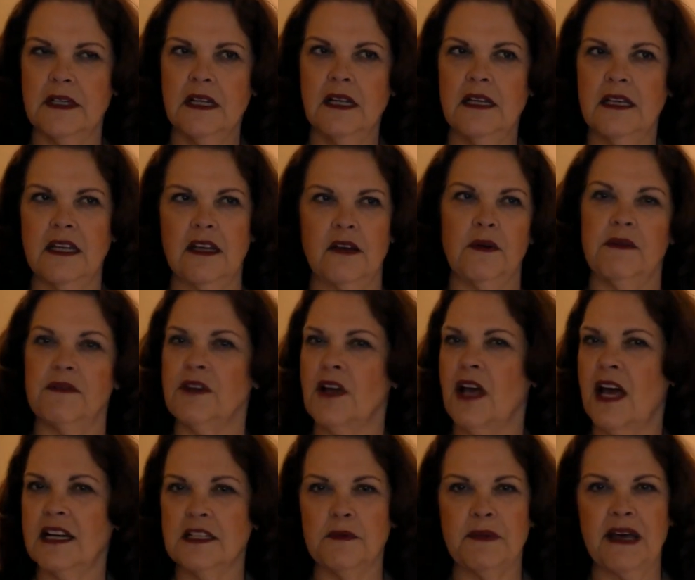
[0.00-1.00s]
Now we've
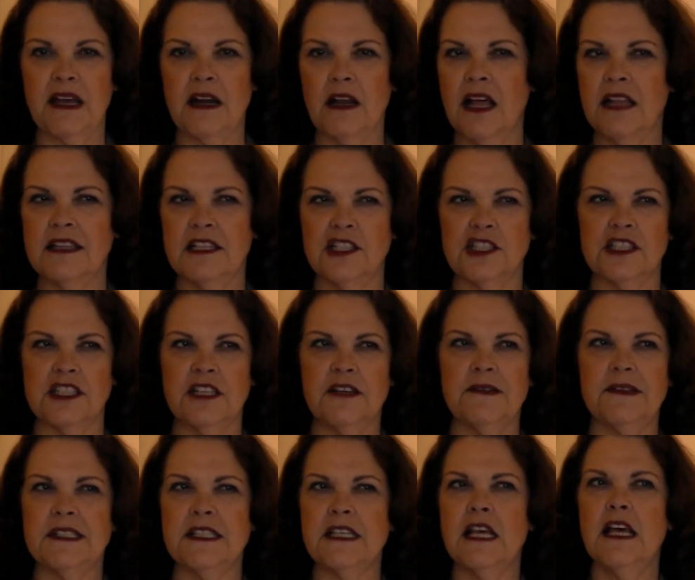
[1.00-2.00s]
talked about all the
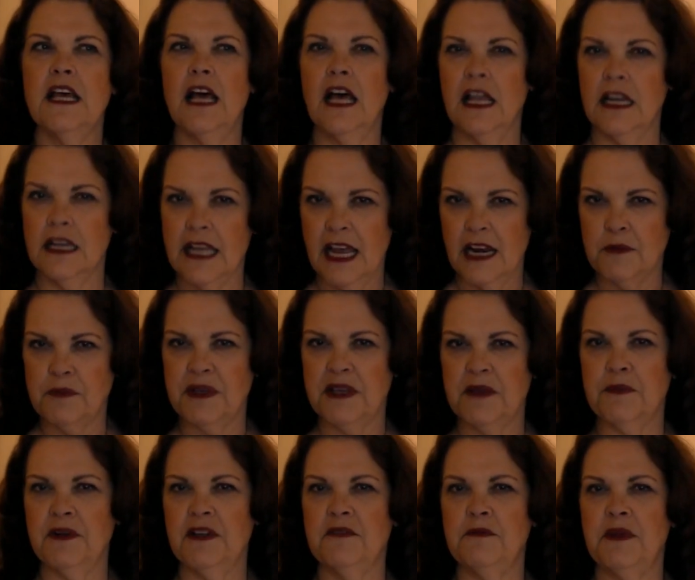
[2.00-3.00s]
shifts. A lot of
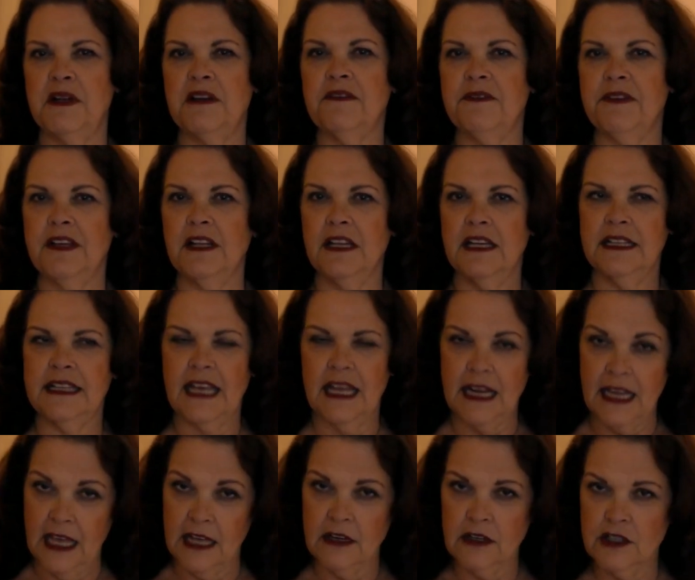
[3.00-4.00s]
people have been feeling
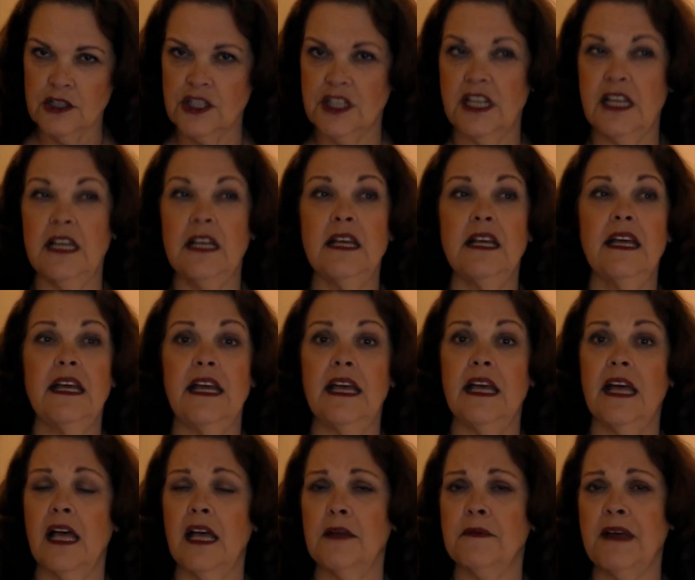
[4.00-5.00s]
that energy.
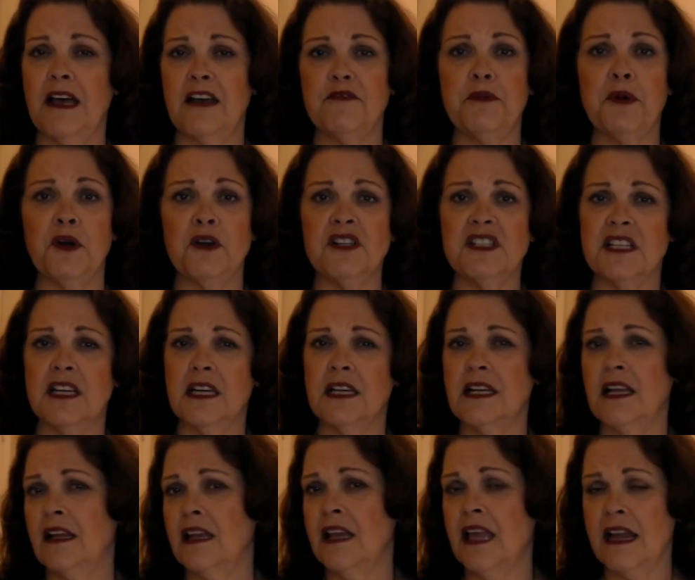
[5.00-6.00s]
I've posted
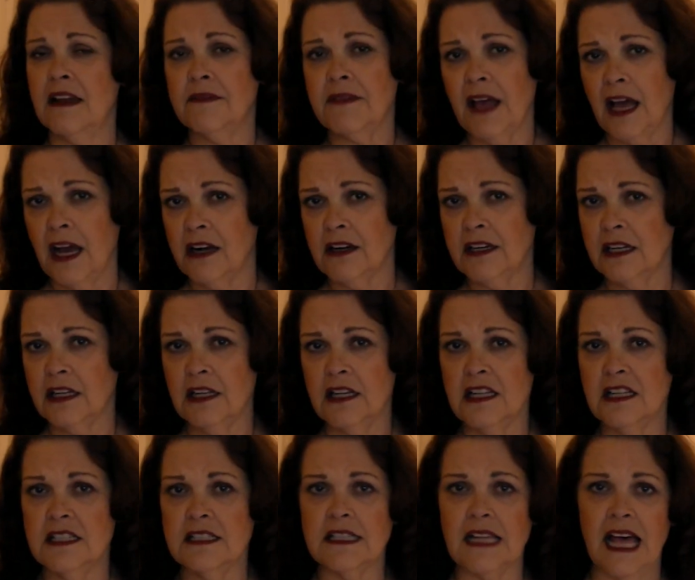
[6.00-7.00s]
a lot of
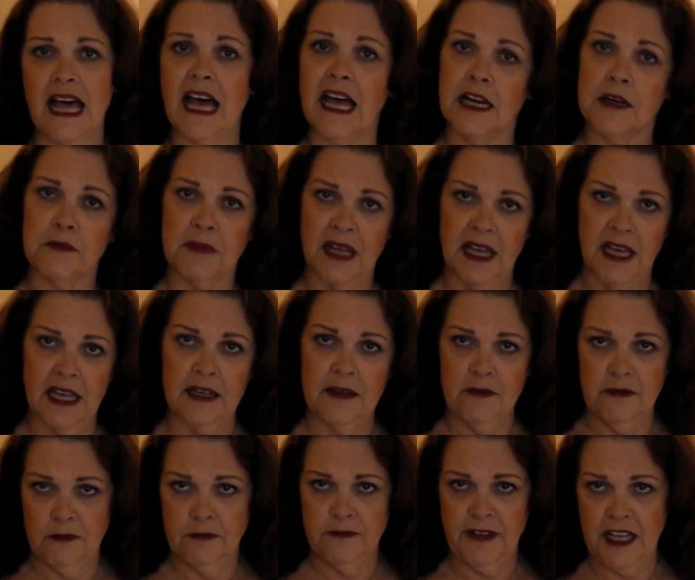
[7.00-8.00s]
articles on my
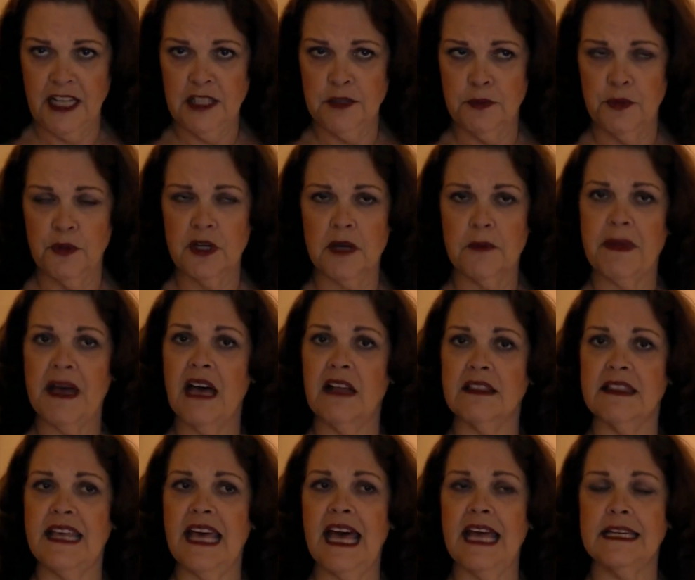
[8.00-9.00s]
Facebook
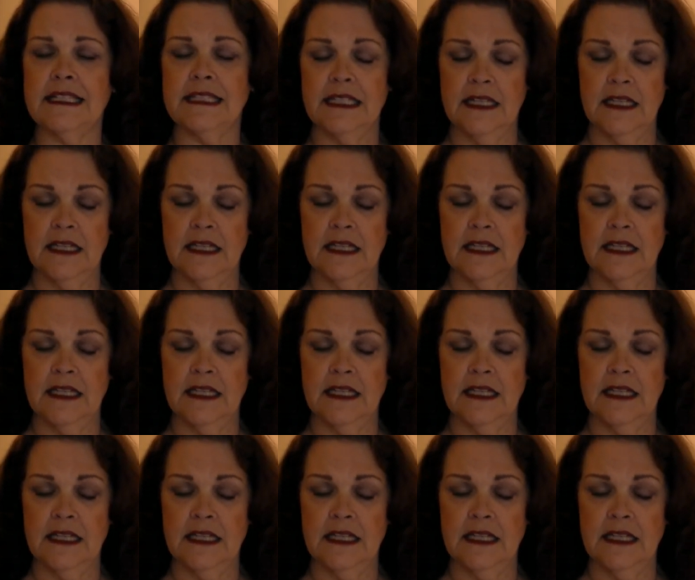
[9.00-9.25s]
about that.